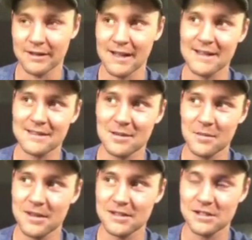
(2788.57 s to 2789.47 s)
Like, that, to
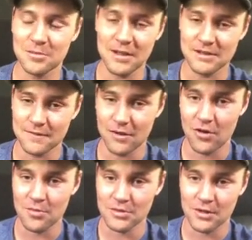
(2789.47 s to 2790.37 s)
me, speaks
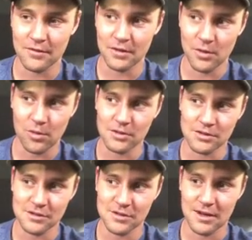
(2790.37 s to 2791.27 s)
volumes of the course
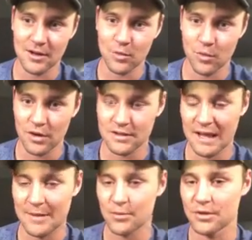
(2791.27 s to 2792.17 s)
and just kind of like what it's
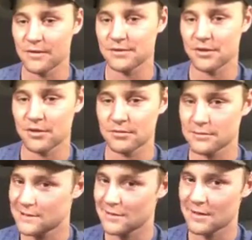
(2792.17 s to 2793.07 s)
capable of. So,
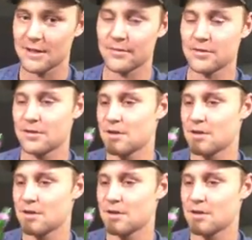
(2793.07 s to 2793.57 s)
I love it.